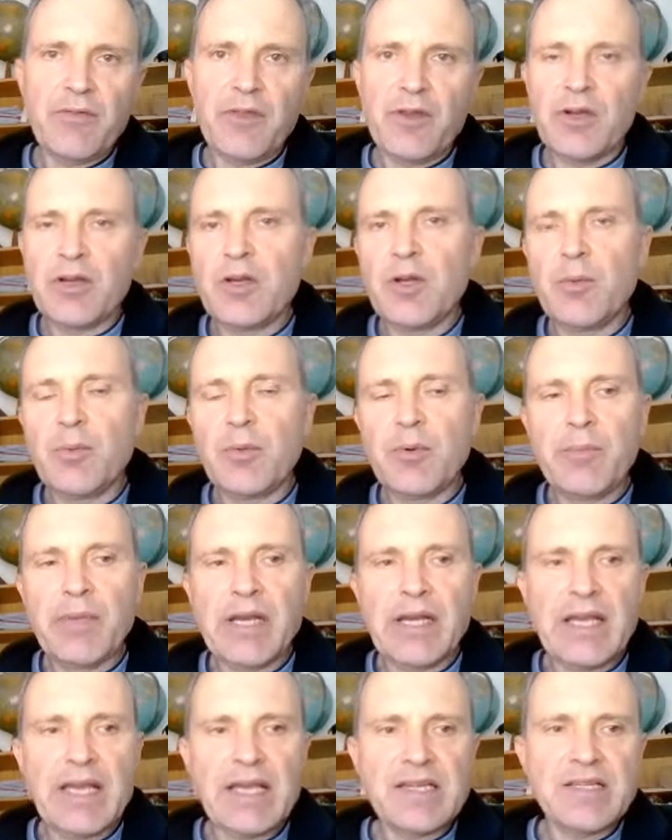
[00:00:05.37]
the global
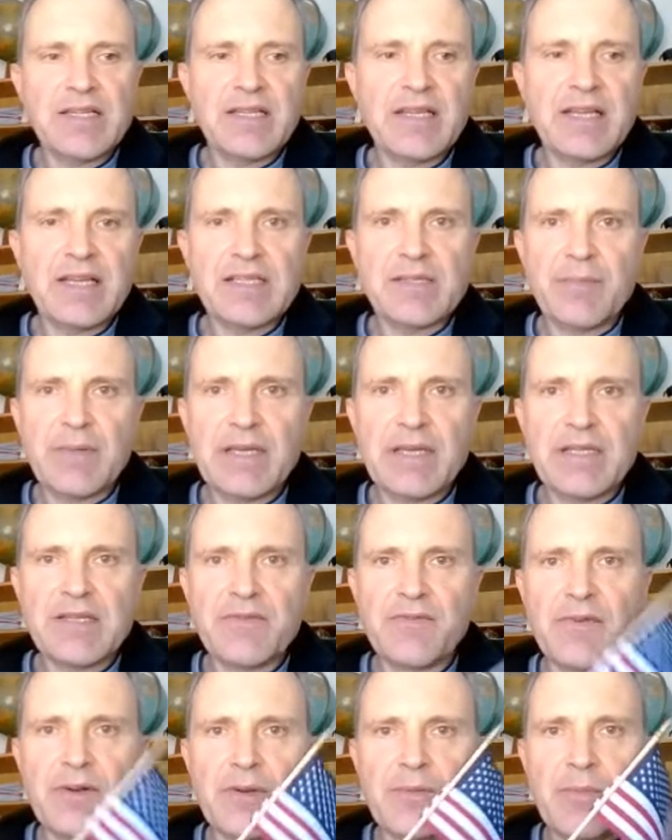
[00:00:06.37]
medication database
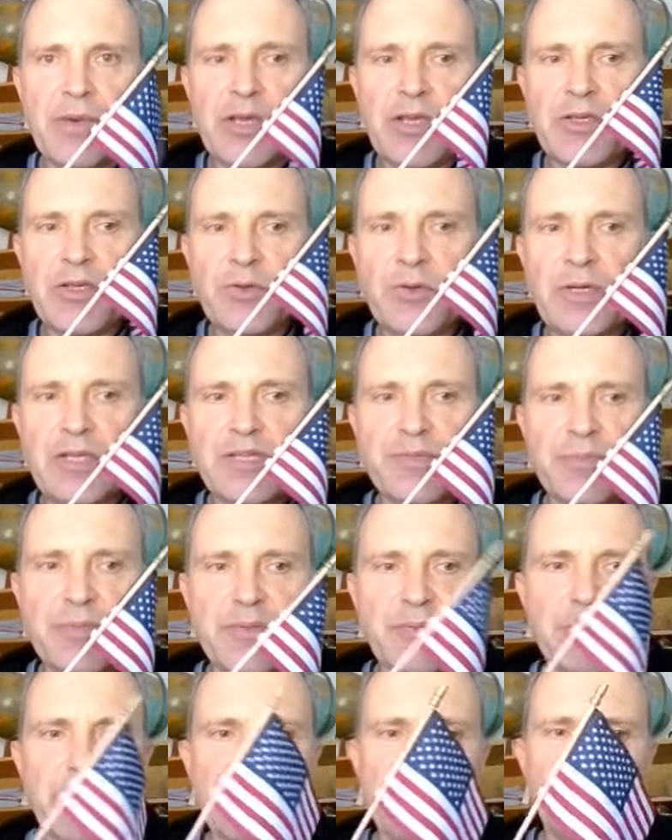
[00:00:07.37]
from a US
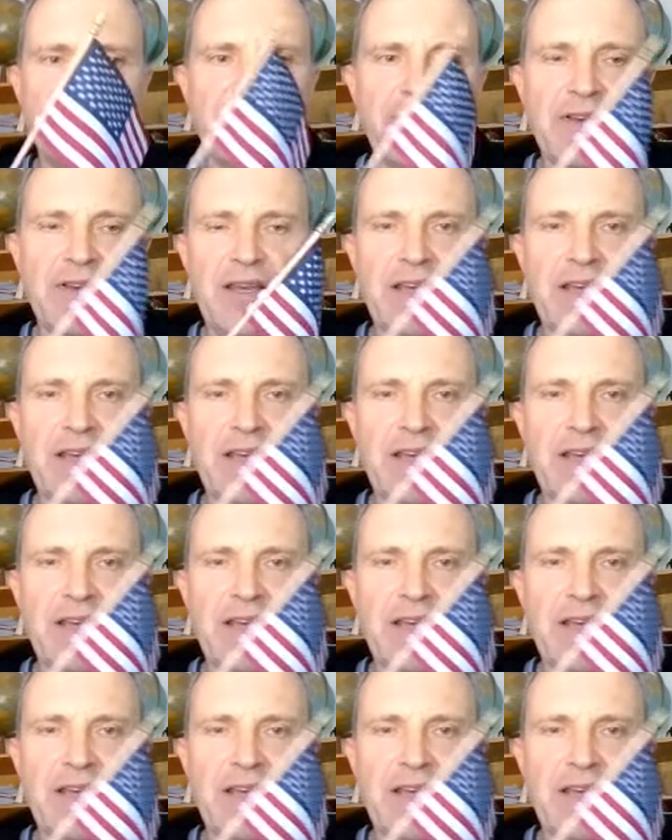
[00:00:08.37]
perspective,